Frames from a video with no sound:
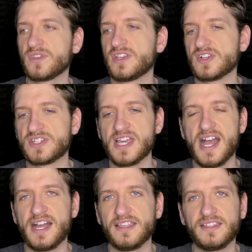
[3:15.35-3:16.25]
There's
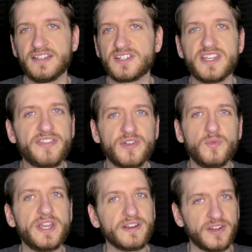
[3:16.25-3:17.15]
not there's
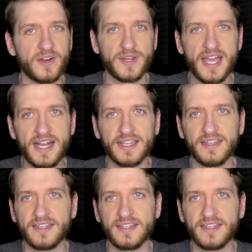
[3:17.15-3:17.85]
nothing weird going on